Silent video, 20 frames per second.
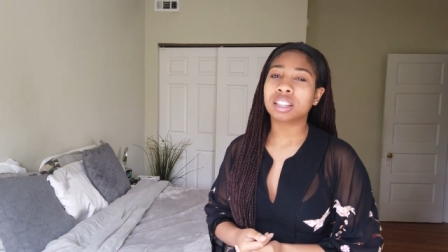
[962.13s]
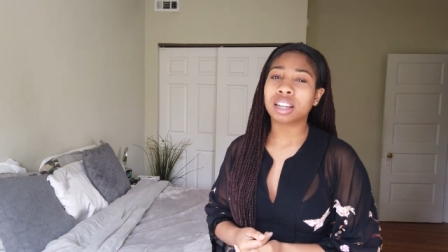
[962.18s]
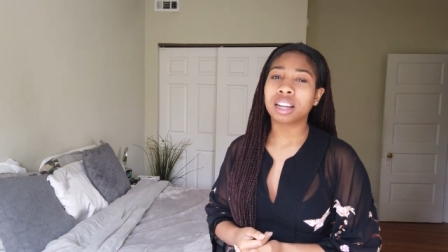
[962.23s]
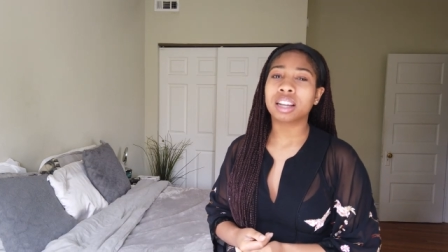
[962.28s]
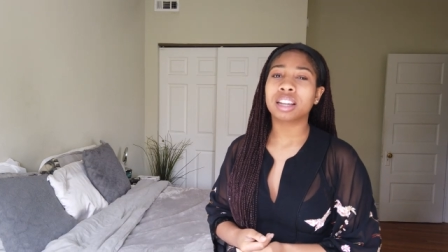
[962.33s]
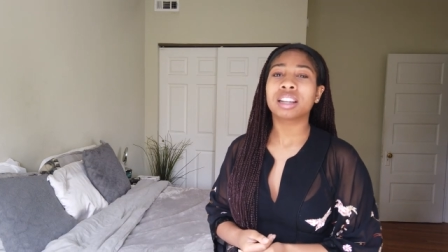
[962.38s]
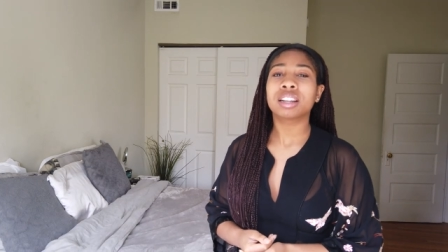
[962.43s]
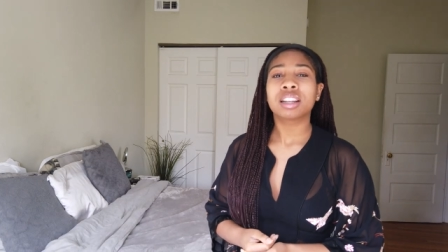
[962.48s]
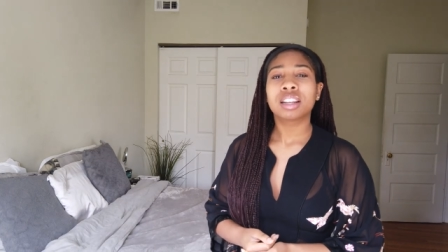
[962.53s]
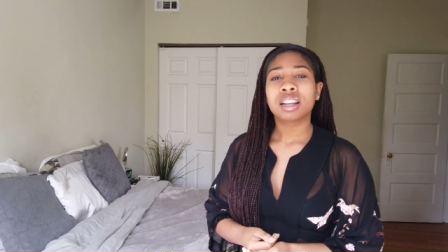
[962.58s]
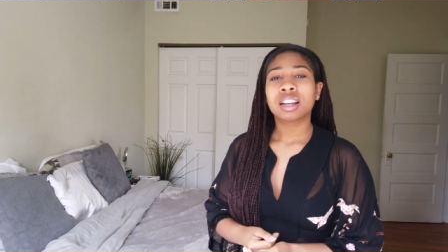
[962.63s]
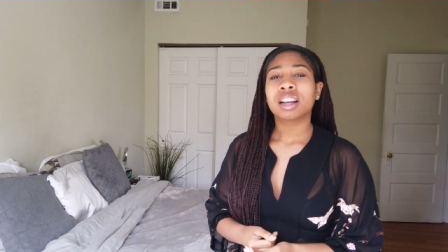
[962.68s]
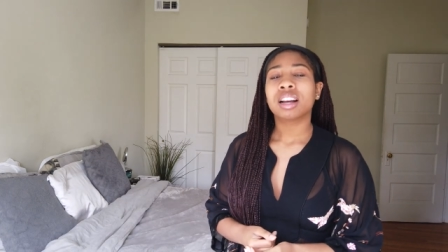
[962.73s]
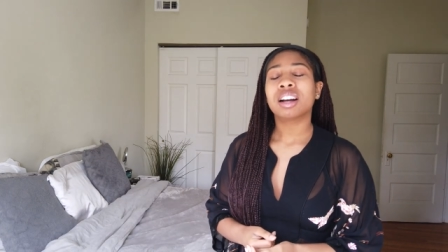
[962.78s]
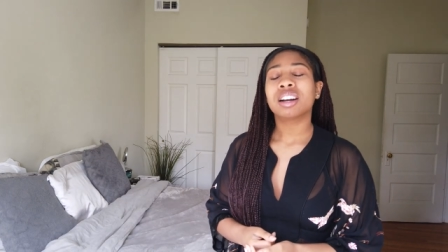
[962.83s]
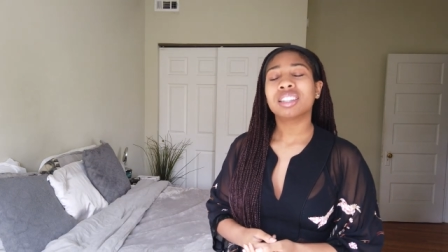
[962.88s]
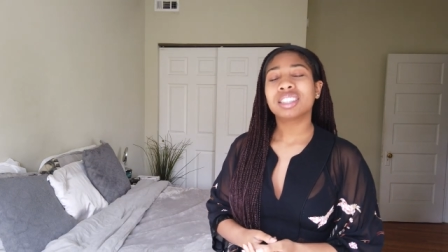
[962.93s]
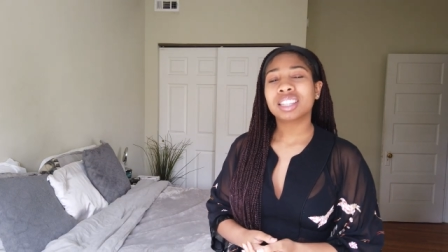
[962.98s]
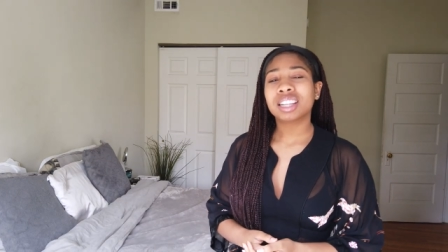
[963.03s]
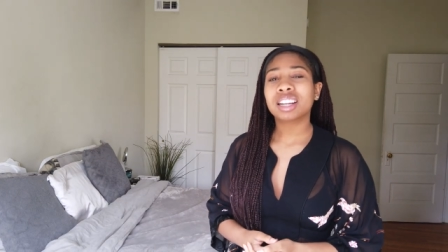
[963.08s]
Like,
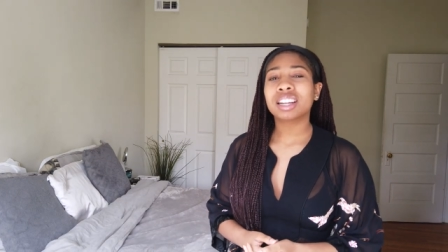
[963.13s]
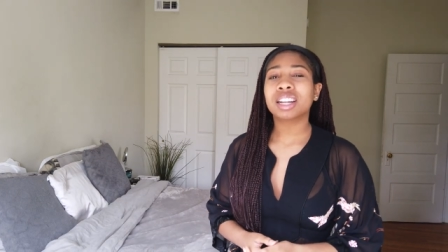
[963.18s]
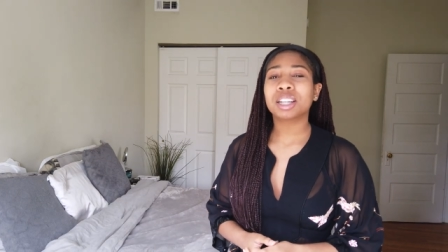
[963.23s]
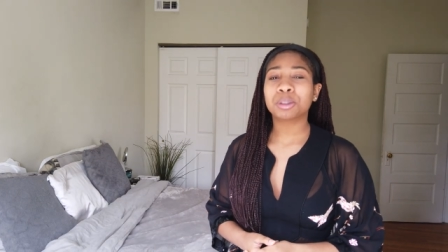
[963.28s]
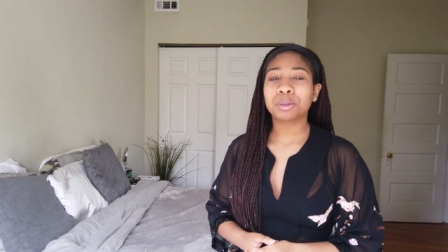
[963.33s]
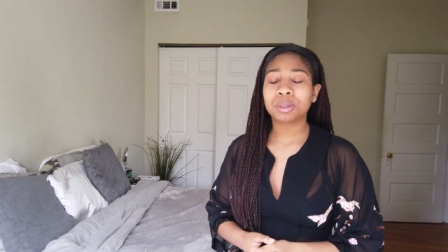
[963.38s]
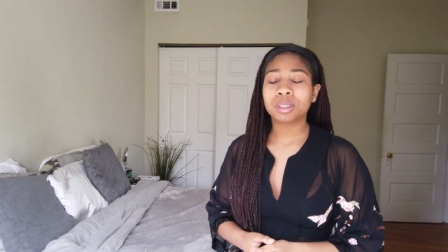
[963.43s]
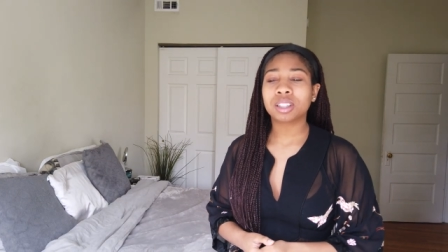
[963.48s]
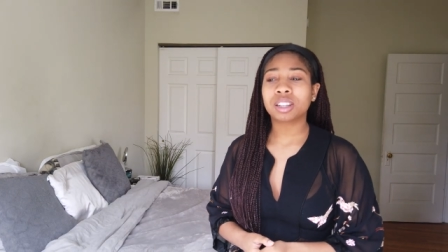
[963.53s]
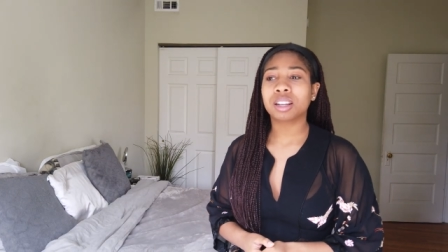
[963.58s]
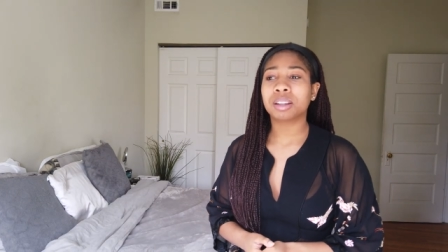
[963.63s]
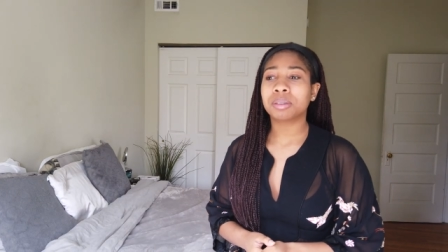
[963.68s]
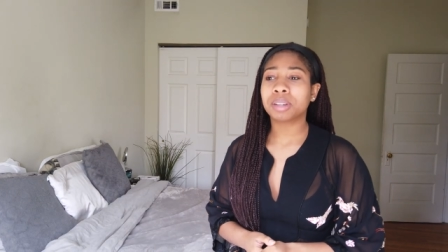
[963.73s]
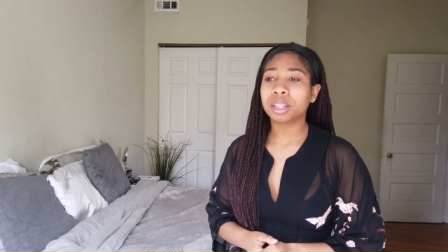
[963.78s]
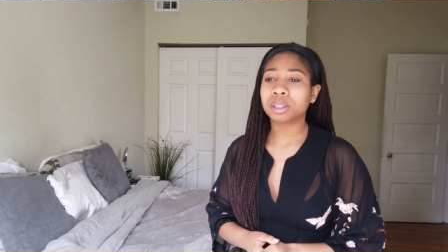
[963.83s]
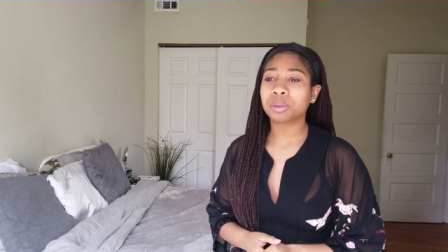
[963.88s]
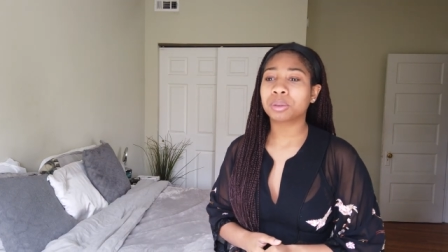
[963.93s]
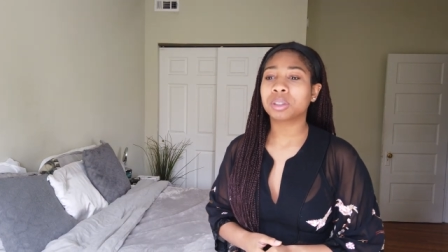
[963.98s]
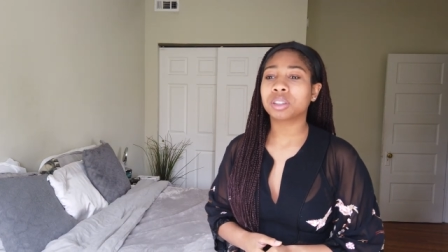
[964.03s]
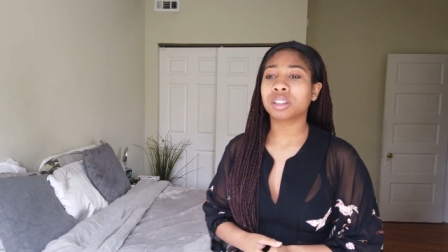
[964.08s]
I was like, that's what's up,
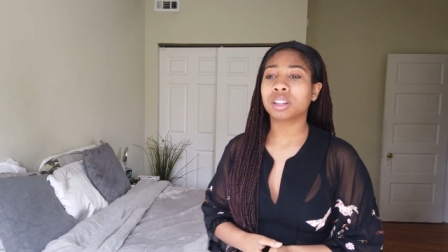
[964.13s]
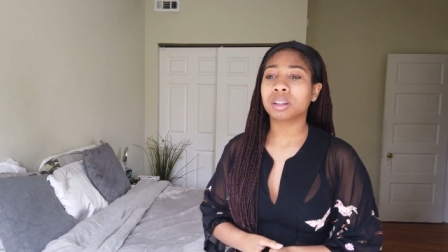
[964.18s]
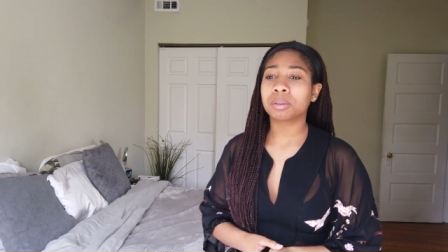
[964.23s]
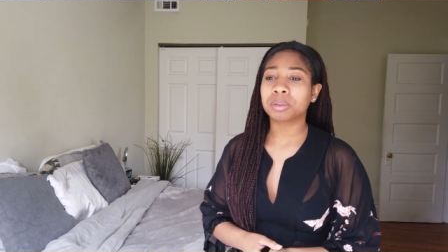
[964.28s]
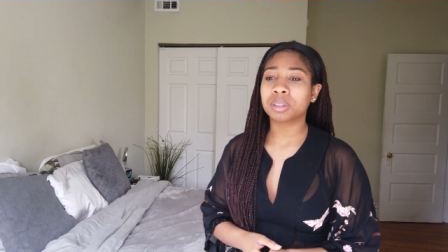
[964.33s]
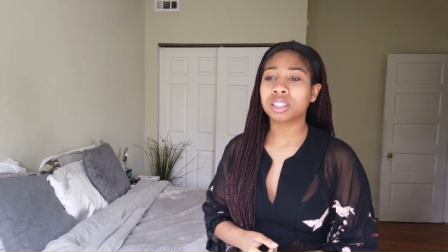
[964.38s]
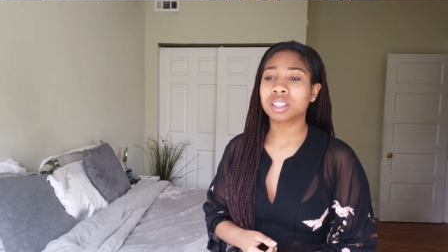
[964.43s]
that's what's up.